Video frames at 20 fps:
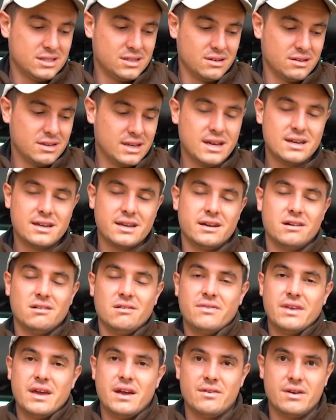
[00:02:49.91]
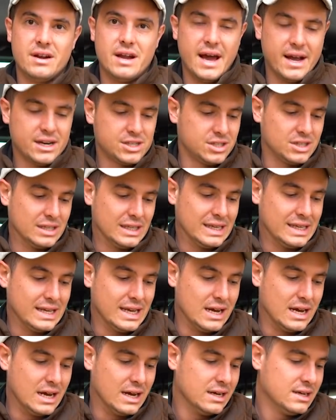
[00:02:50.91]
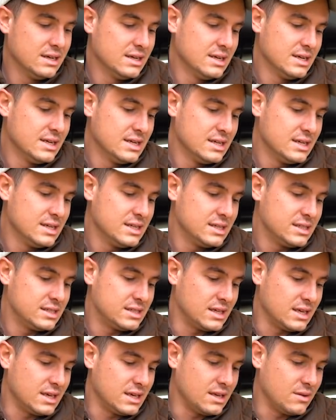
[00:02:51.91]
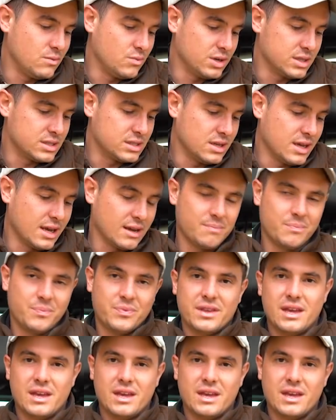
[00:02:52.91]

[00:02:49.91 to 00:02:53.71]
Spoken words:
so keen to get on there and actually see what it's like.